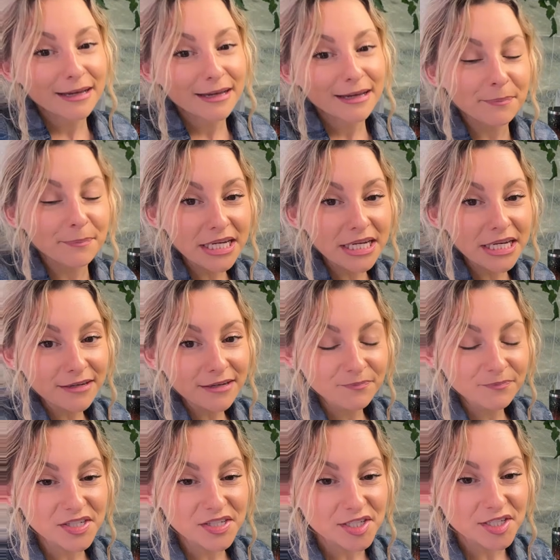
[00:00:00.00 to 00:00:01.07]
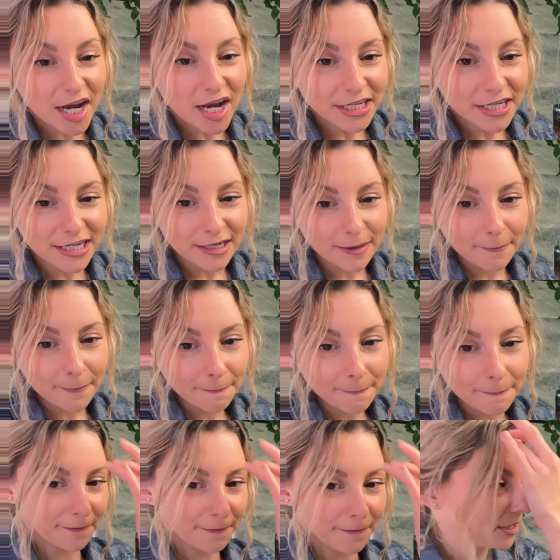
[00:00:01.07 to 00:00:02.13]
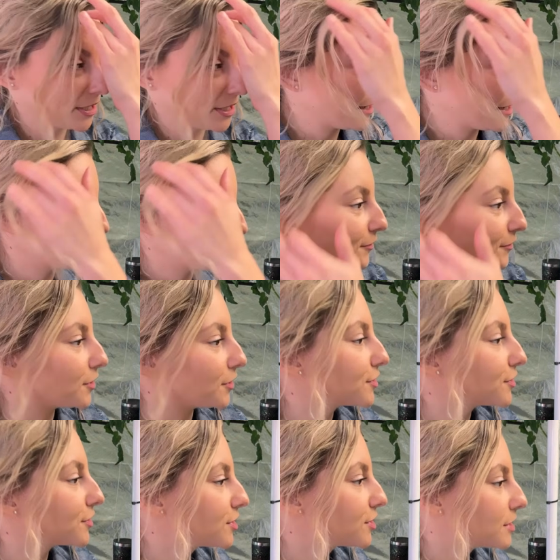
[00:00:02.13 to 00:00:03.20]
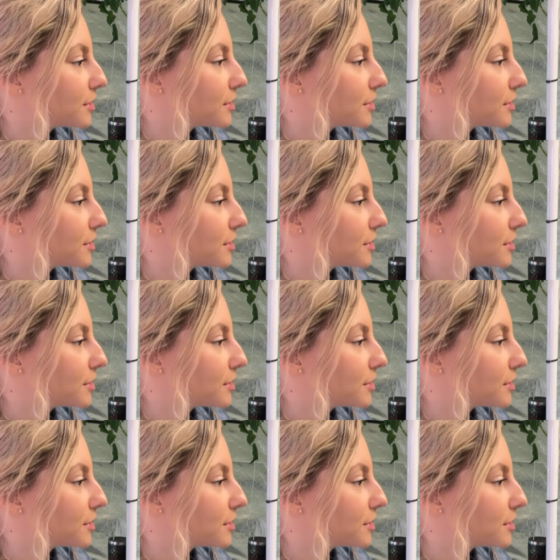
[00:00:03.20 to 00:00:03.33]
be studying the plant first,